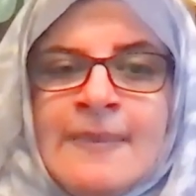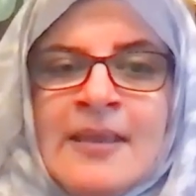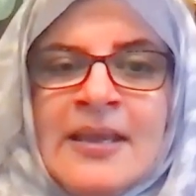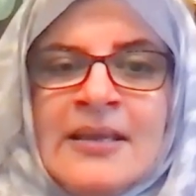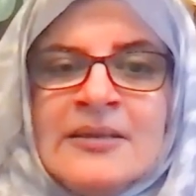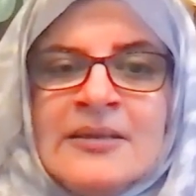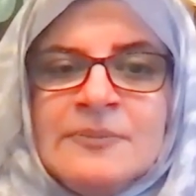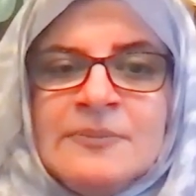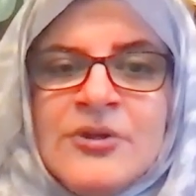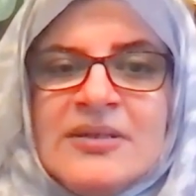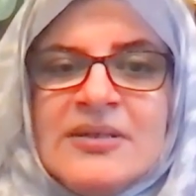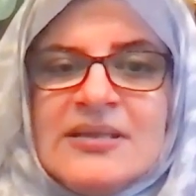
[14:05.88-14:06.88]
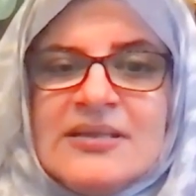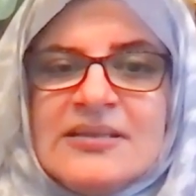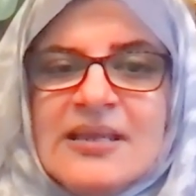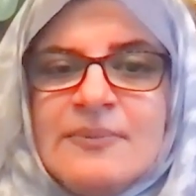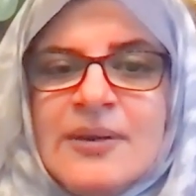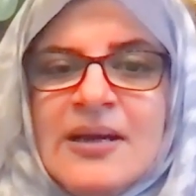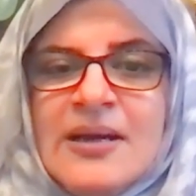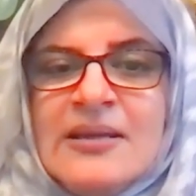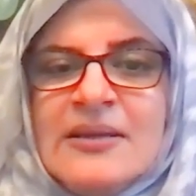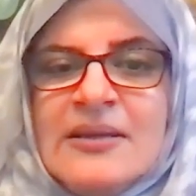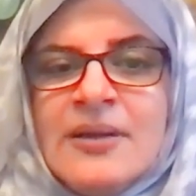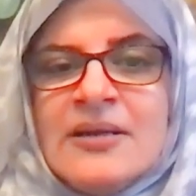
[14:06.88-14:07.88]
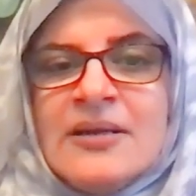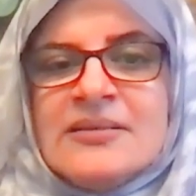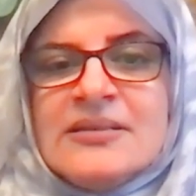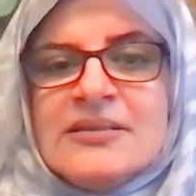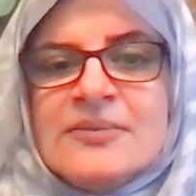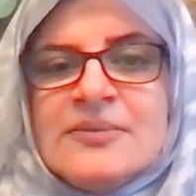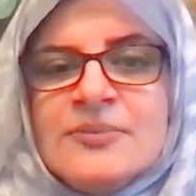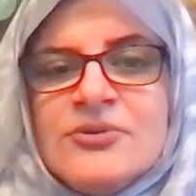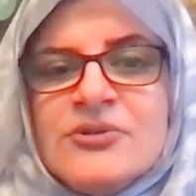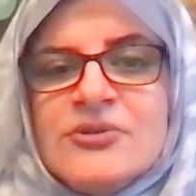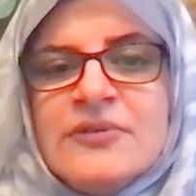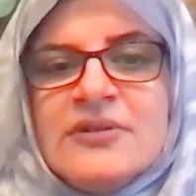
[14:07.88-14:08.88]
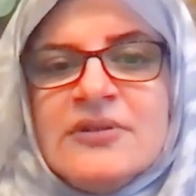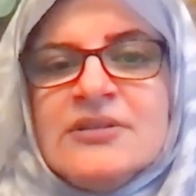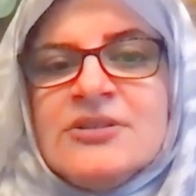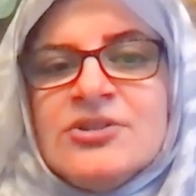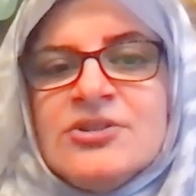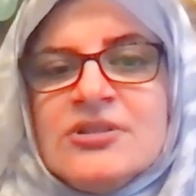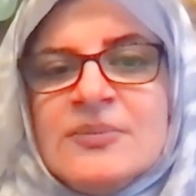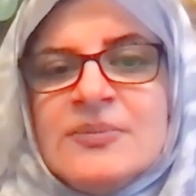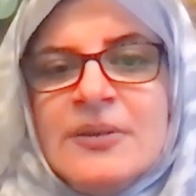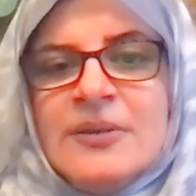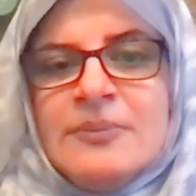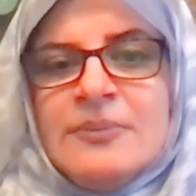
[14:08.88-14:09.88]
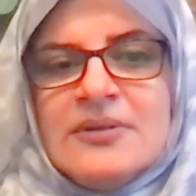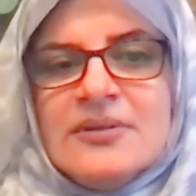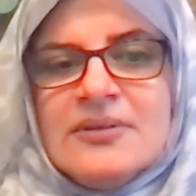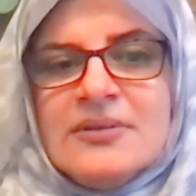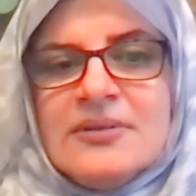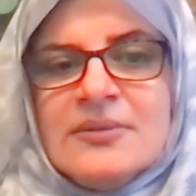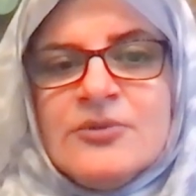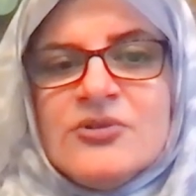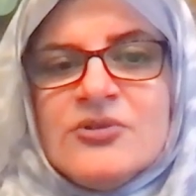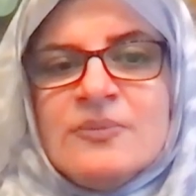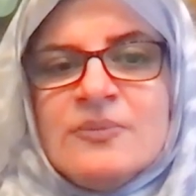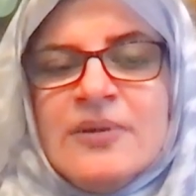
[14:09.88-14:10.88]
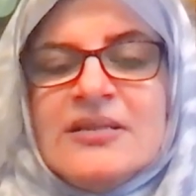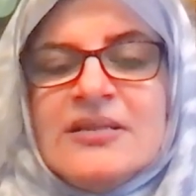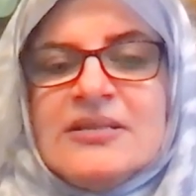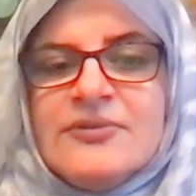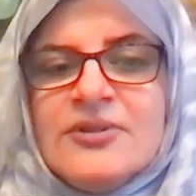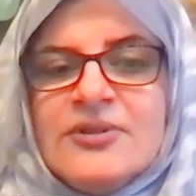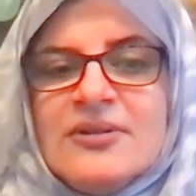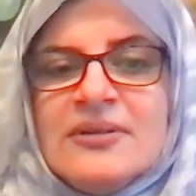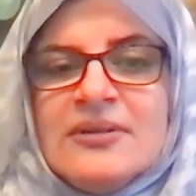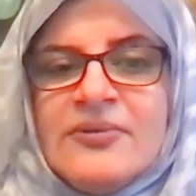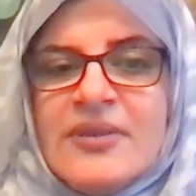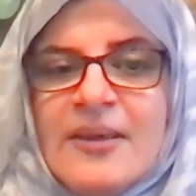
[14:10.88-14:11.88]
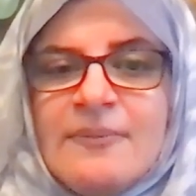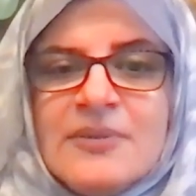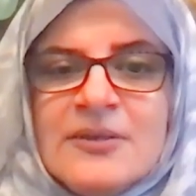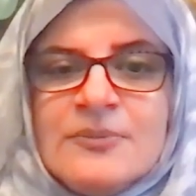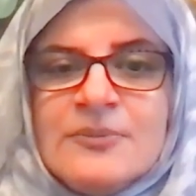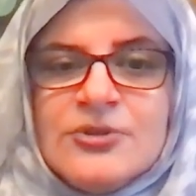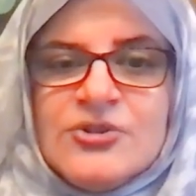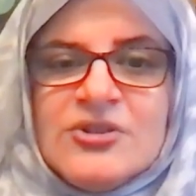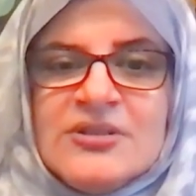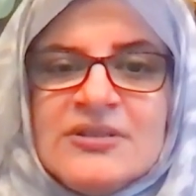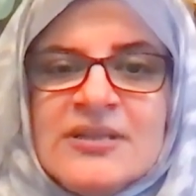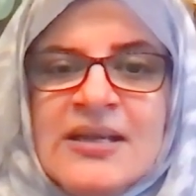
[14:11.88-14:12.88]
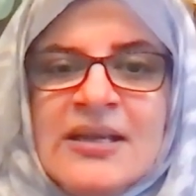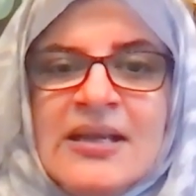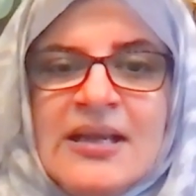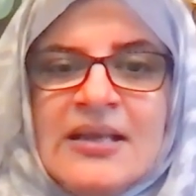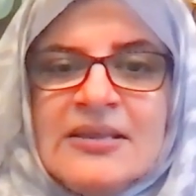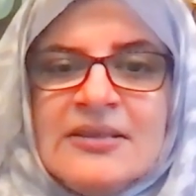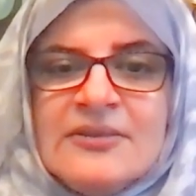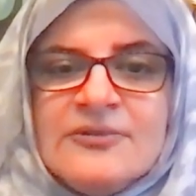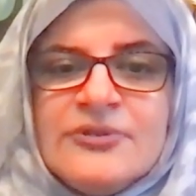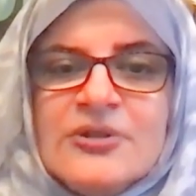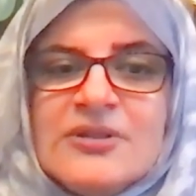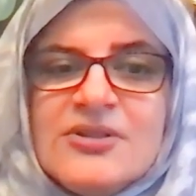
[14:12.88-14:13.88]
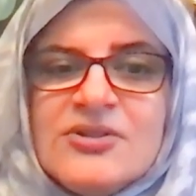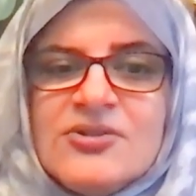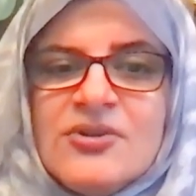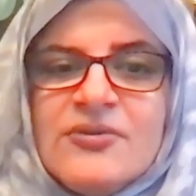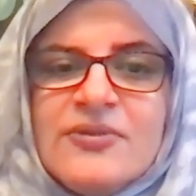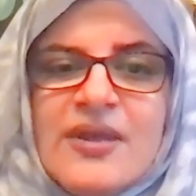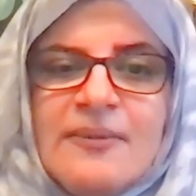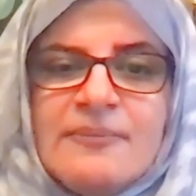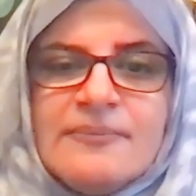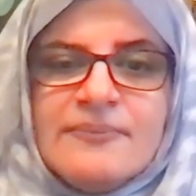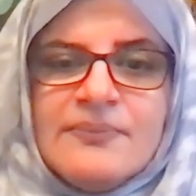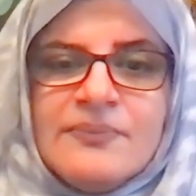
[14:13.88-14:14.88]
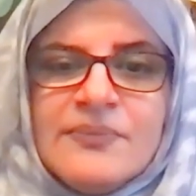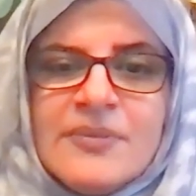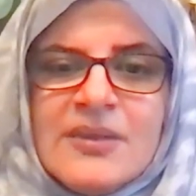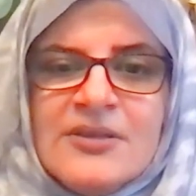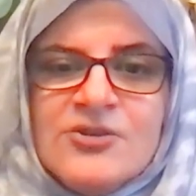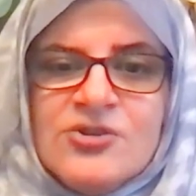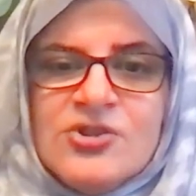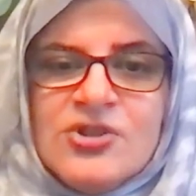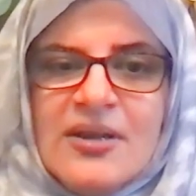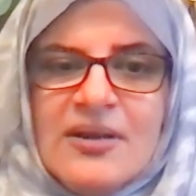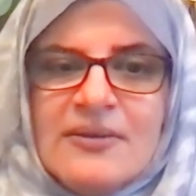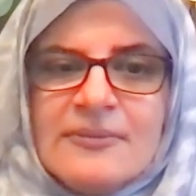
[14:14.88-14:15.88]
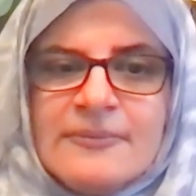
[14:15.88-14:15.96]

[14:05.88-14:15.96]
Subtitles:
and appoint us thereby amongst its most felicitous people, the most plentiful of them in portion, and the fullest of them in share.